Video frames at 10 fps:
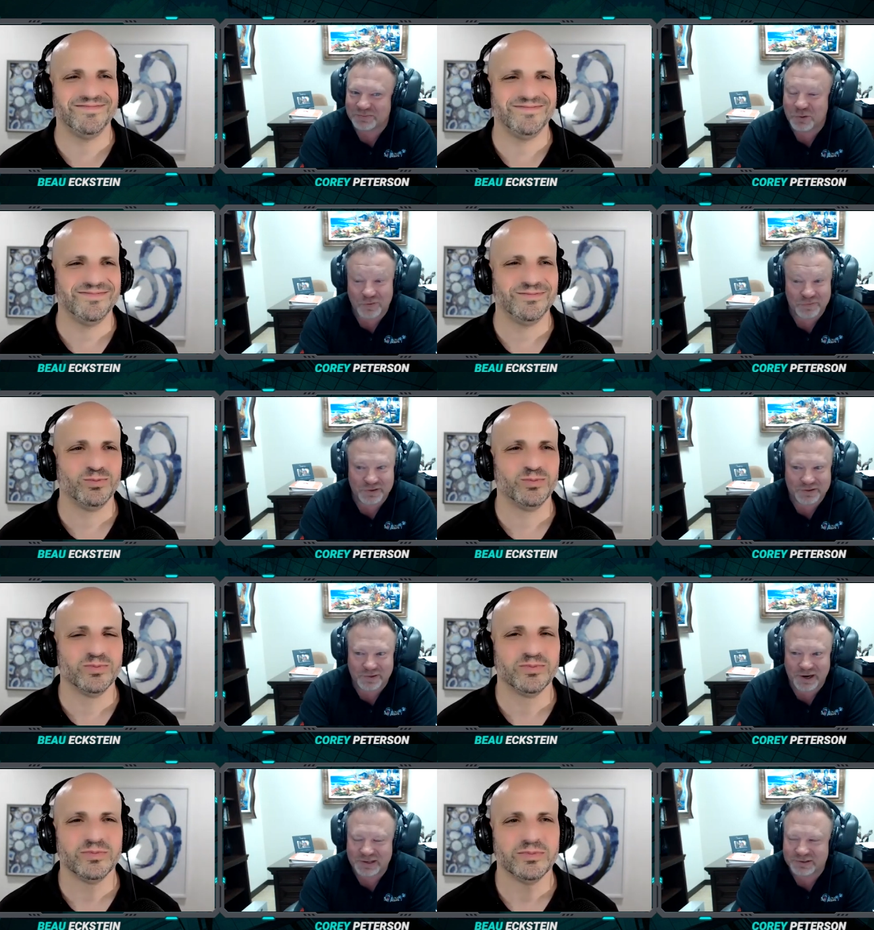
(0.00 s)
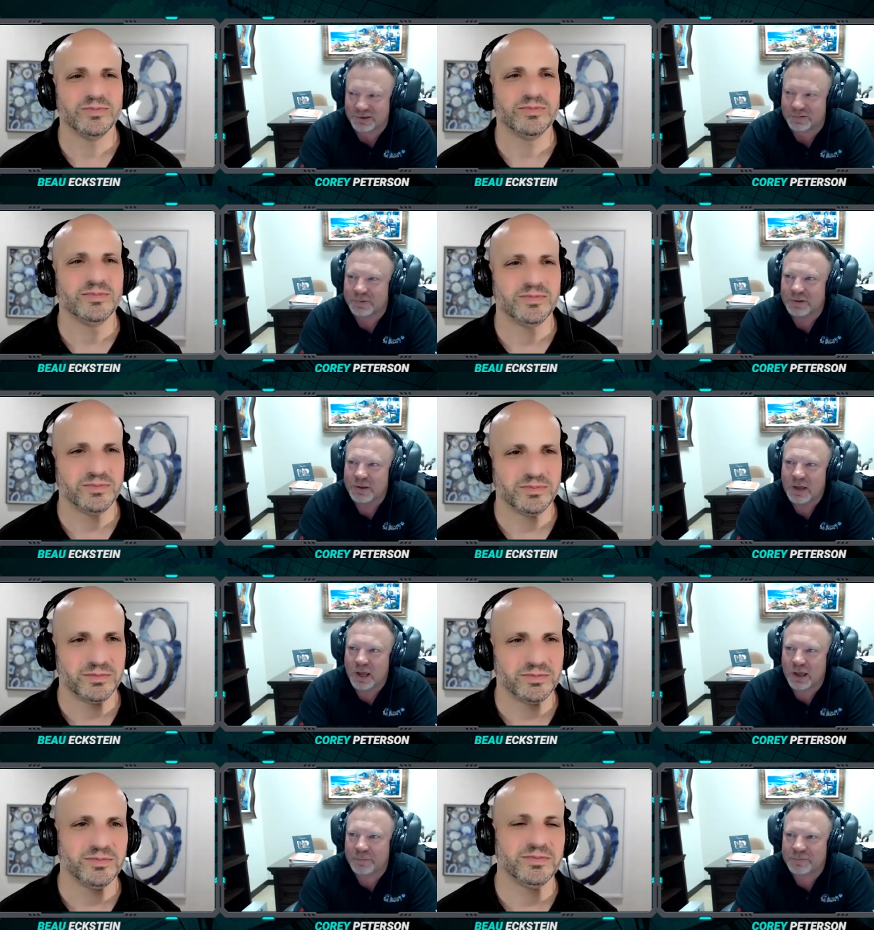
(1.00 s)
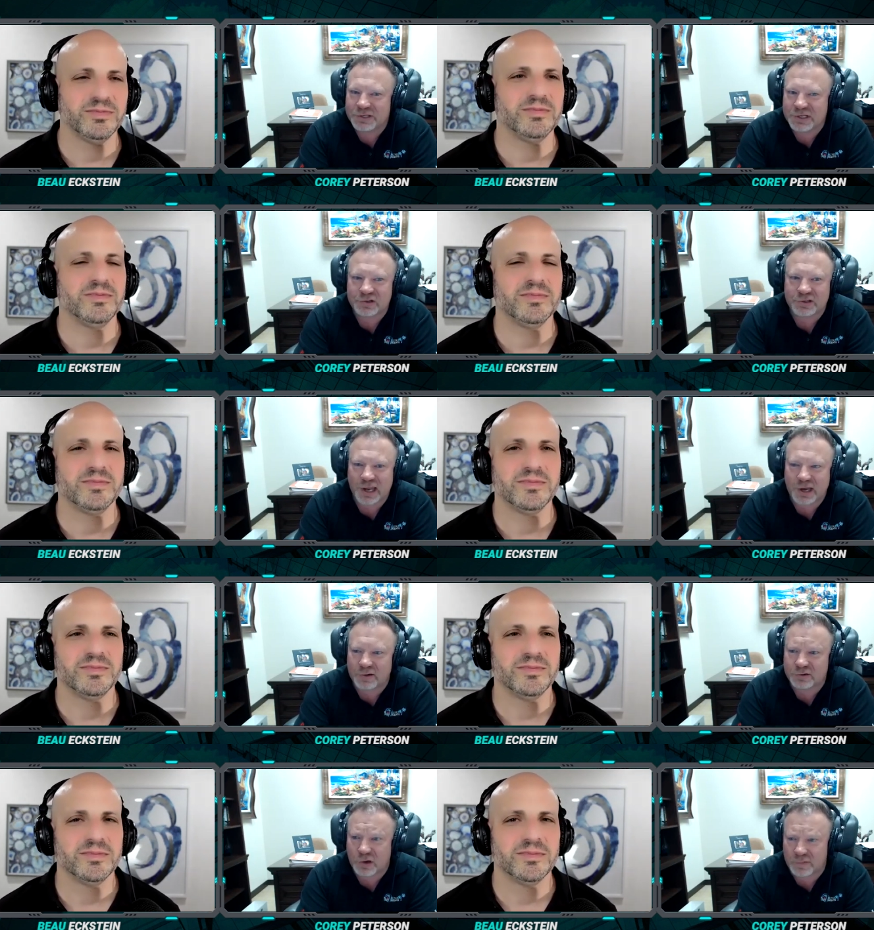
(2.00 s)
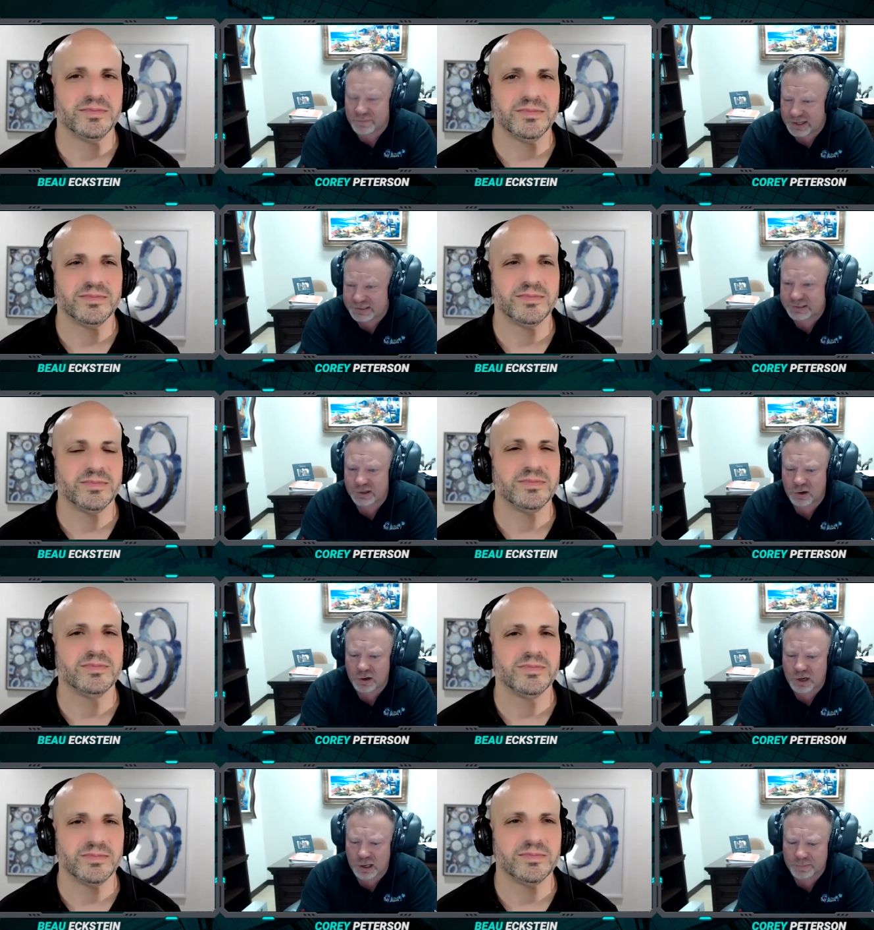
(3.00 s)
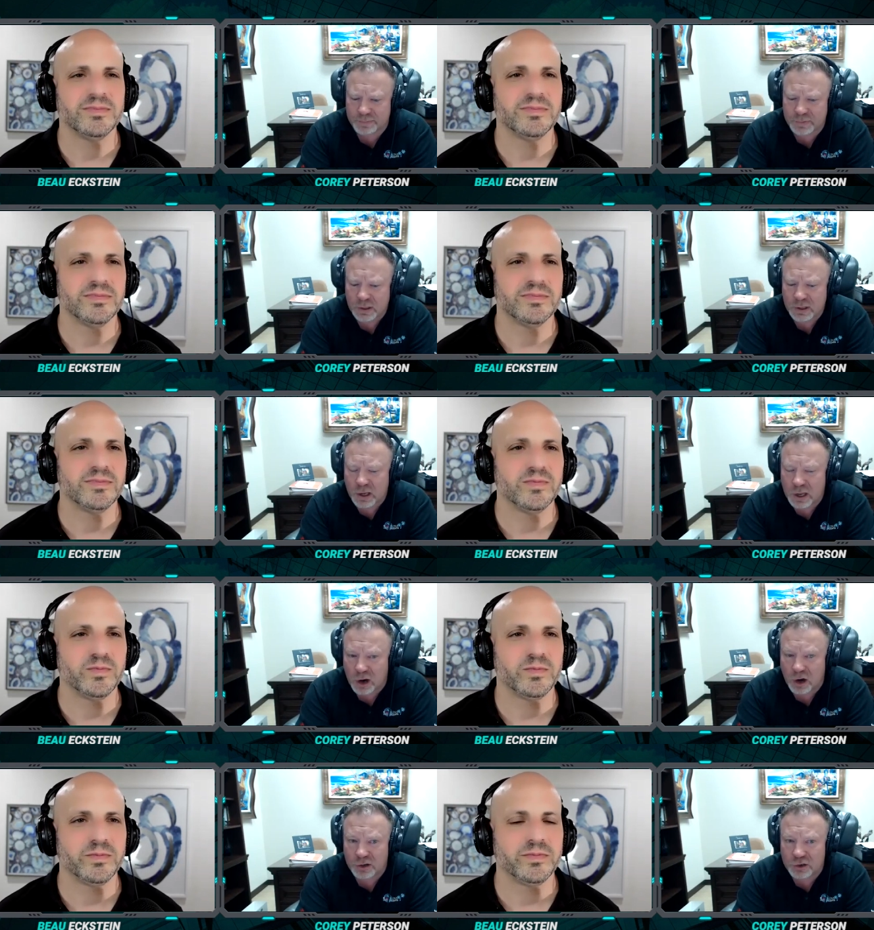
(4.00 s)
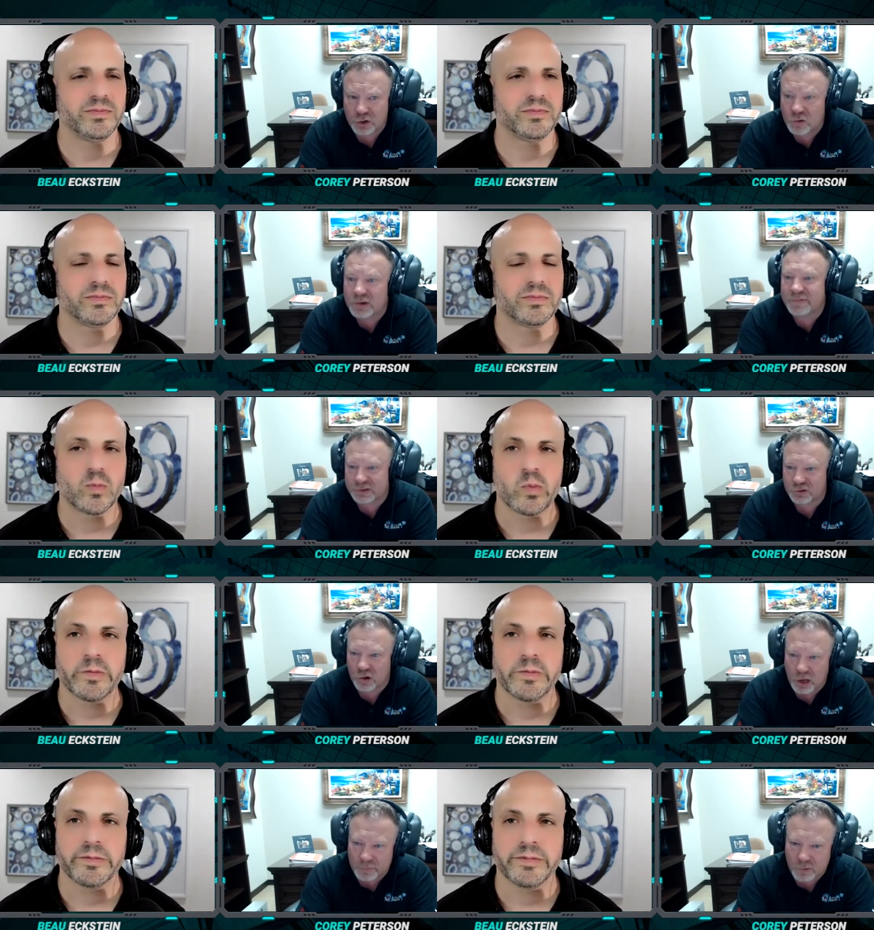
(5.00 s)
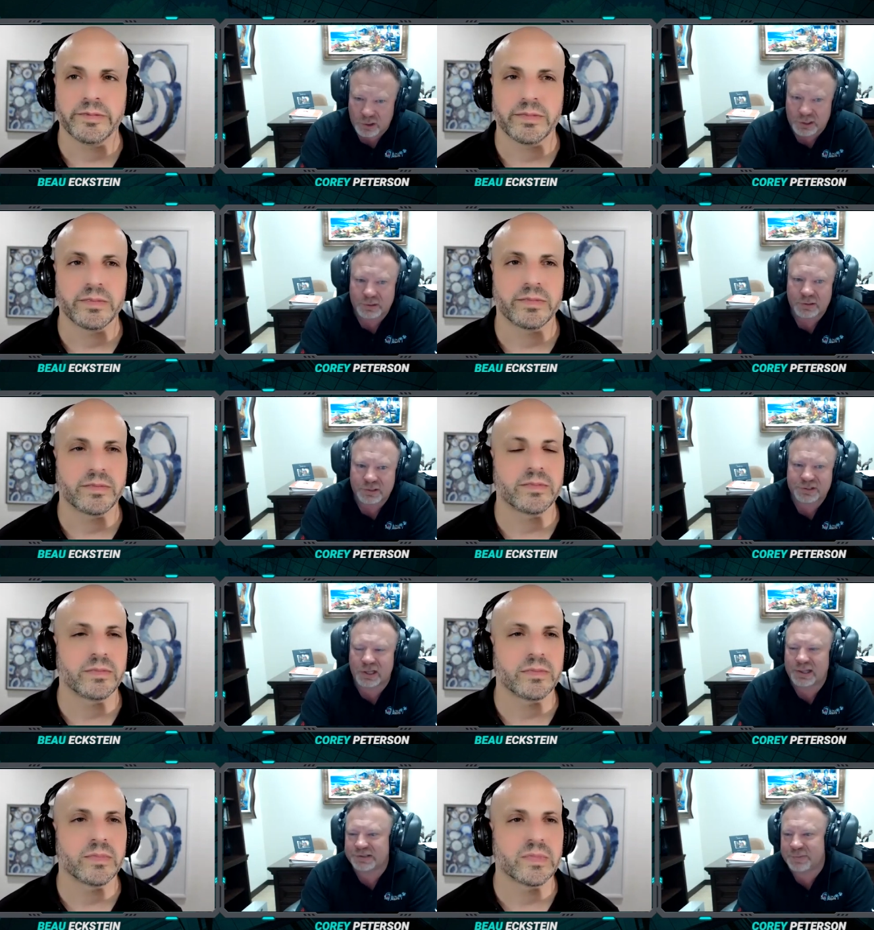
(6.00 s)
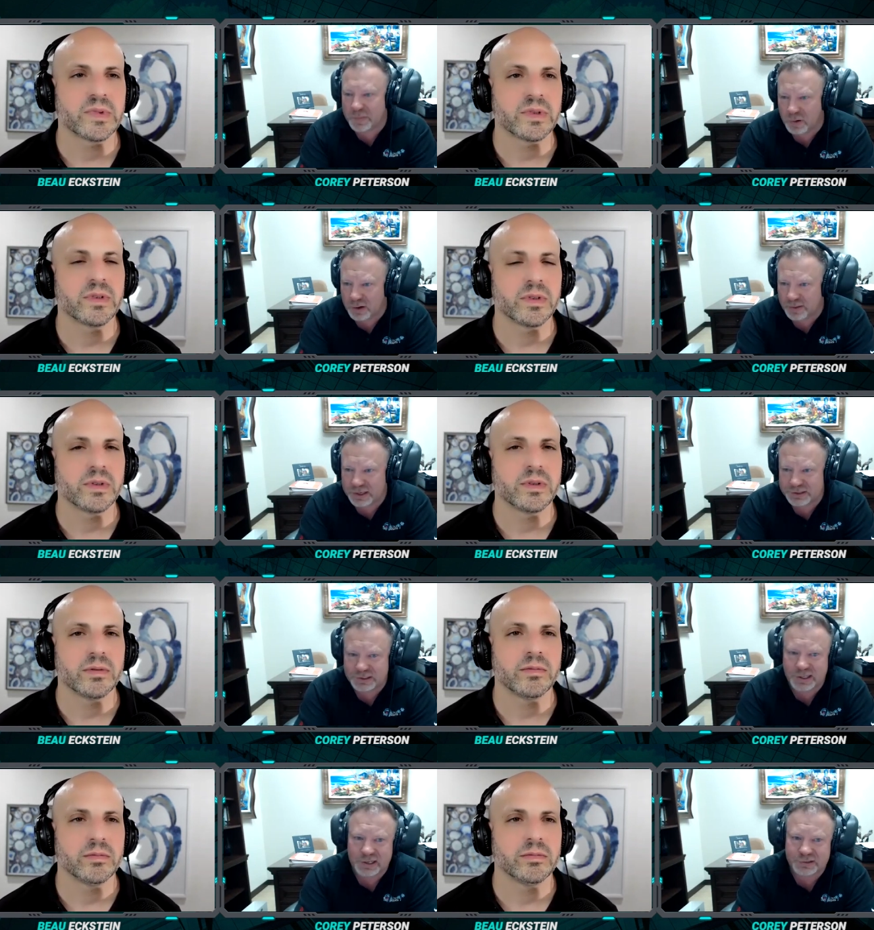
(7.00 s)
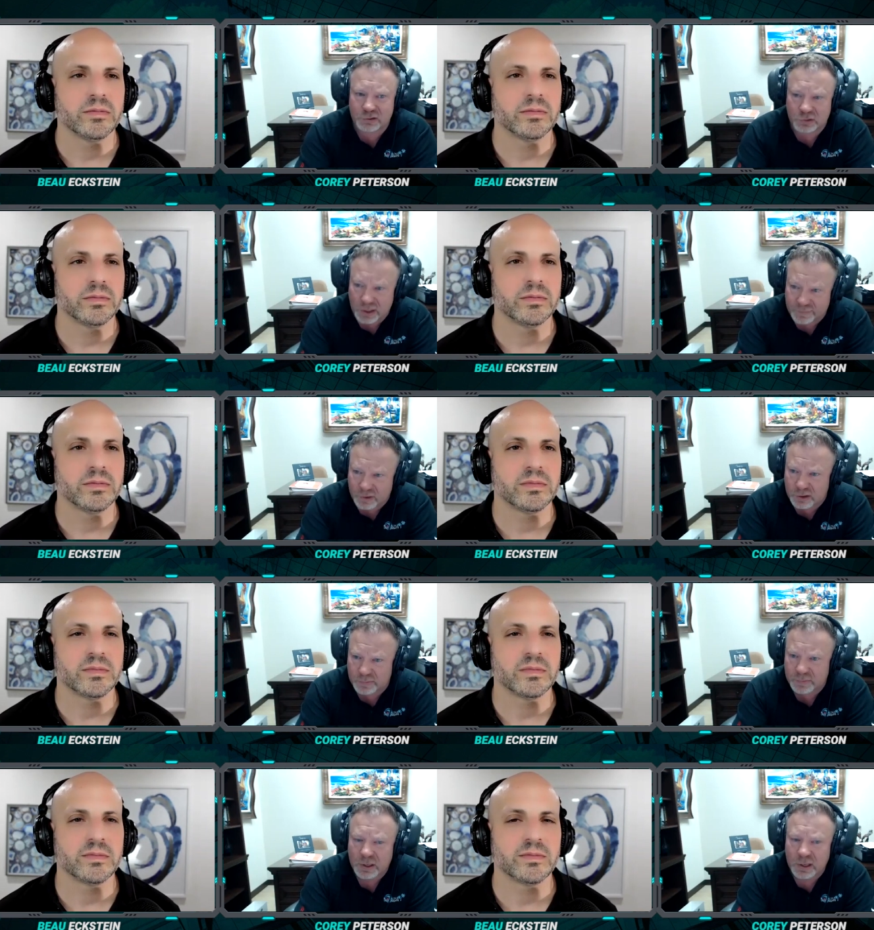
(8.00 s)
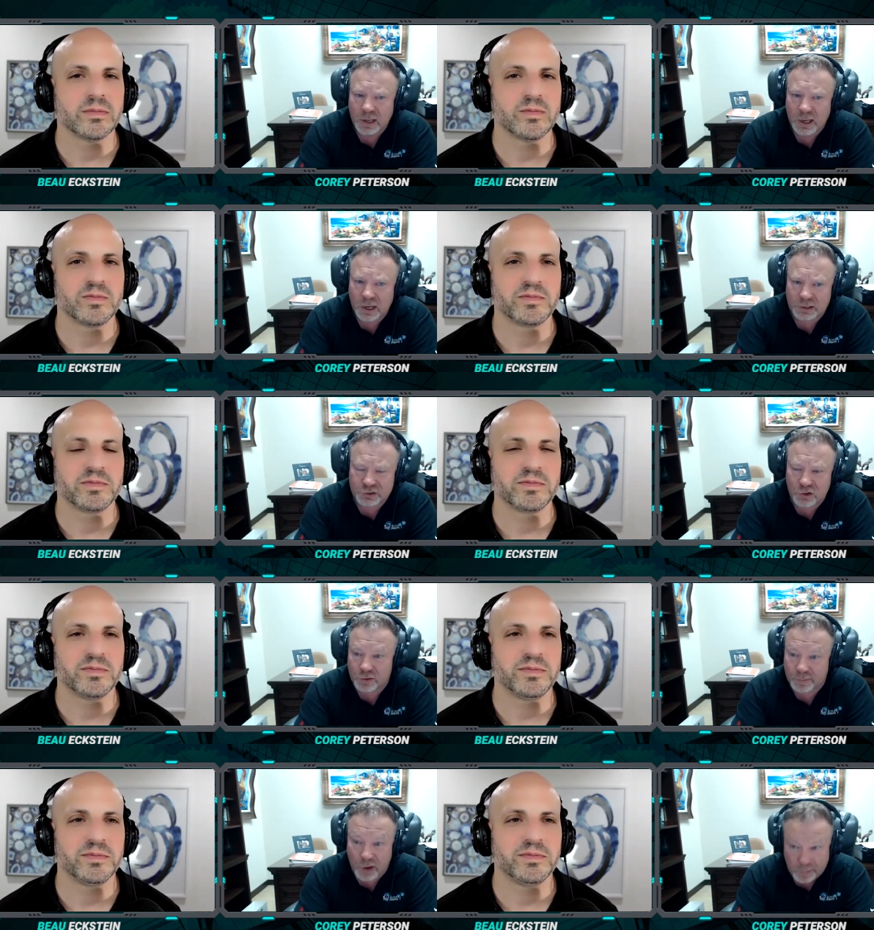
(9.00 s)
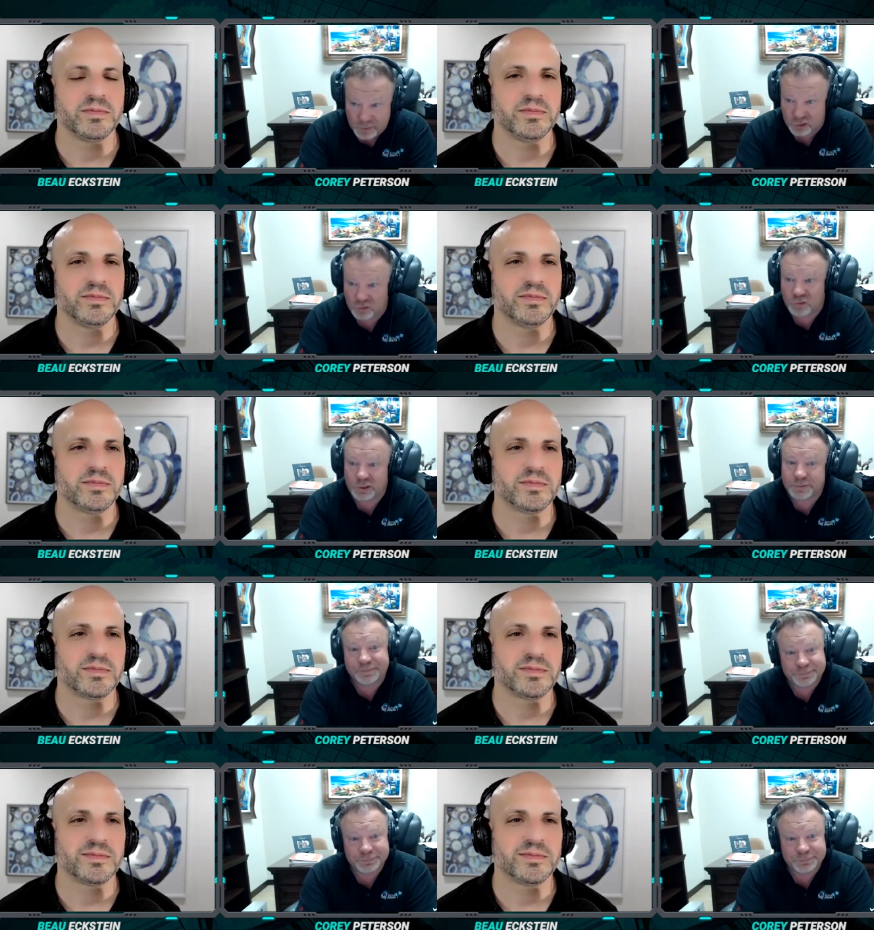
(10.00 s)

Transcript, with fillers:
Speaker 1: perfect, right? So um, she usually handles our events and our um, our new investor onboarding. Shelly likes to be a part of that. She likes to love on them and show them Mama Kahuna,